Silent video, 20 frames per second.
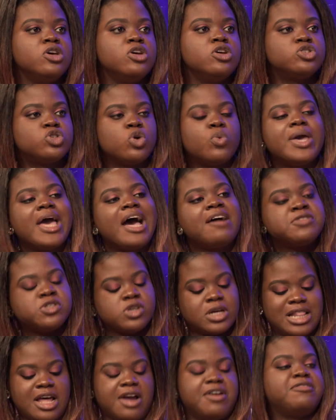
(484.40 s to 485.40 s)
So we have to
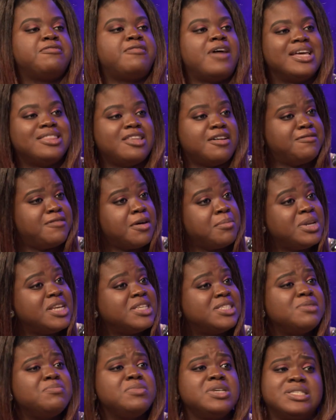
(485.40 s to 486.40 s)
clarify that
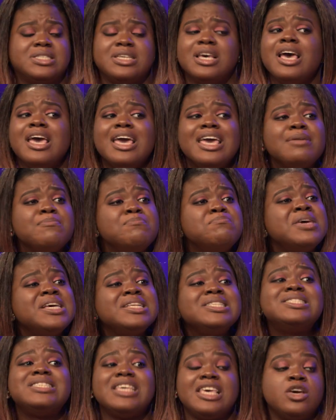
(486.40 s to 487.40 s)
feminism
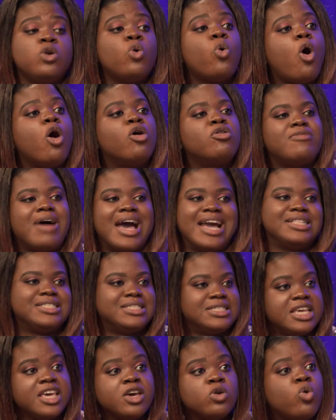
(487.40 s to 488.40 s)
means equal
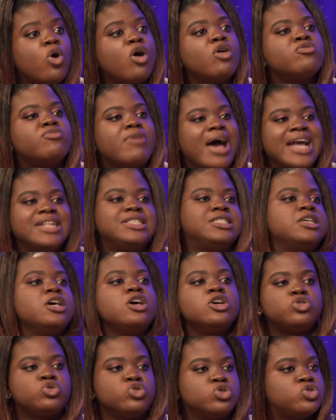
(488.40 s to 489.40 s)
rights
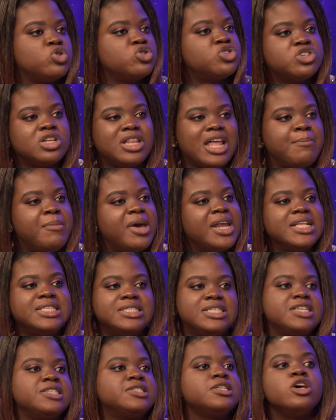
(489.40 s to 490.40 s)
to social
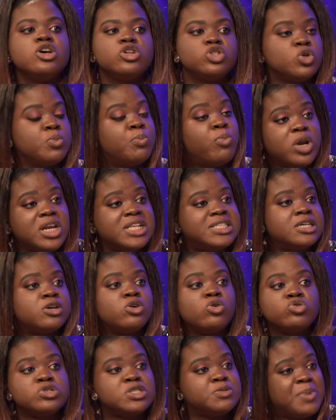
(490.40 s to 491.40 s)
amenities, to
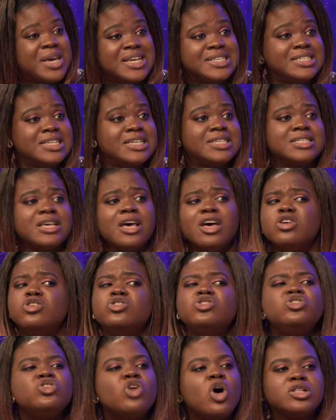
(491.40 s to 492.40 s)
political spaces,
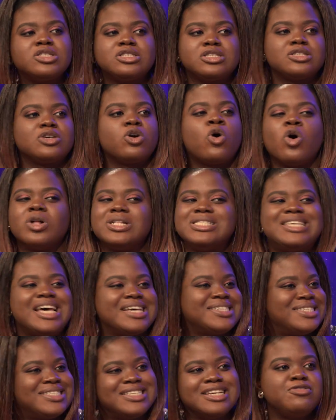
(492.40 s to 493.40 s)
not
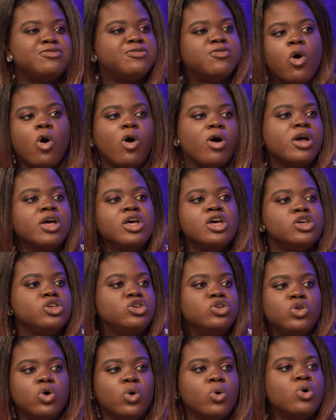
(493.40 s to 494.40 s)
contesting for,
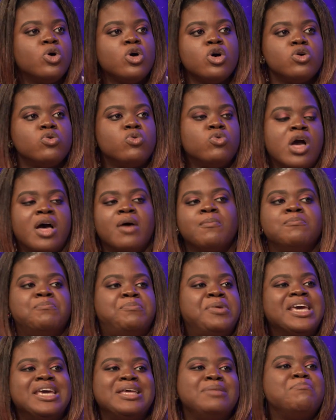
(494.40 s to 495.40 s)

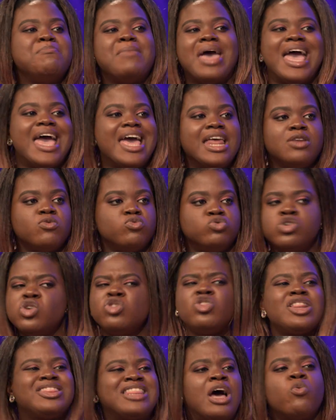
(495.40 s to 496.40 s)
being men.
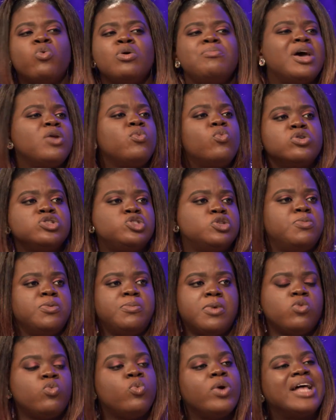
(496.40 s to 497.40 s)
Not that women want to be
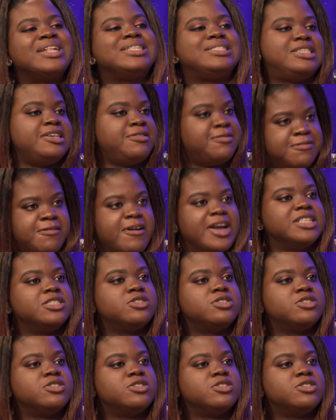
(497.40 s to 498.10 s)
men. We are different,